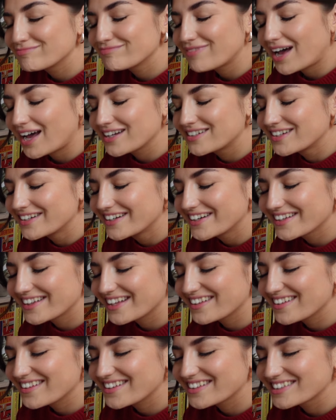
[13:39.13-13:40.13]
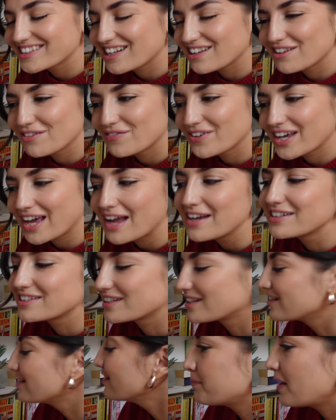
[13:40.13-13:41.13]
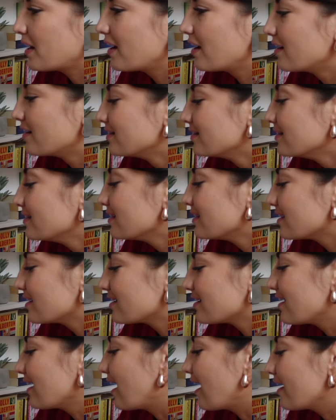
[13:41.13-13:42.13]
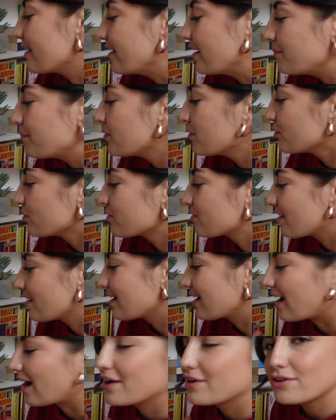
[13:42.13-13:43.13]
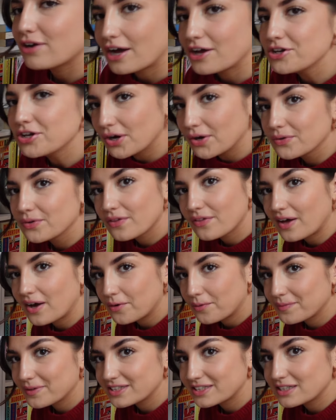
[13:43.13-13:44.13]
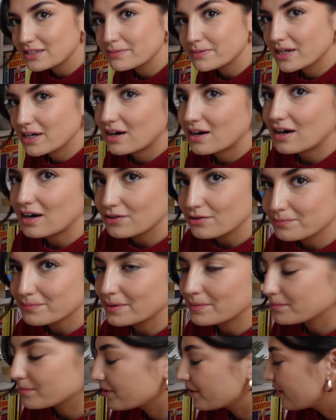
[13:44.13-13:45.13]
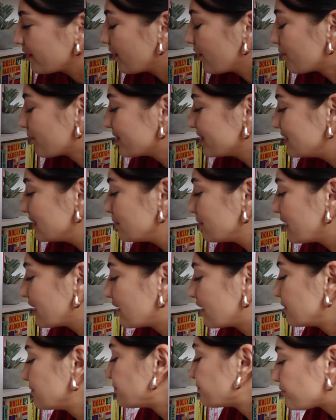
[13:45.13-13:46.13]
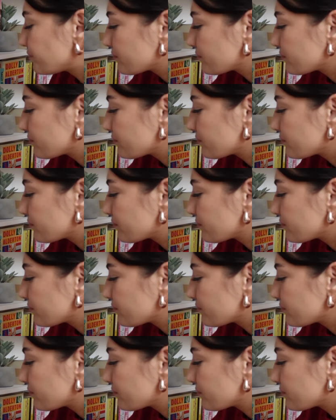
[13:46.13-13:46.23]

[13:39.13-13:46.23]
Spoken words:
I don't know if that's a good justification, but yeah, they're both, like, I know that they're on my TBR. I remember that they're on my TBR.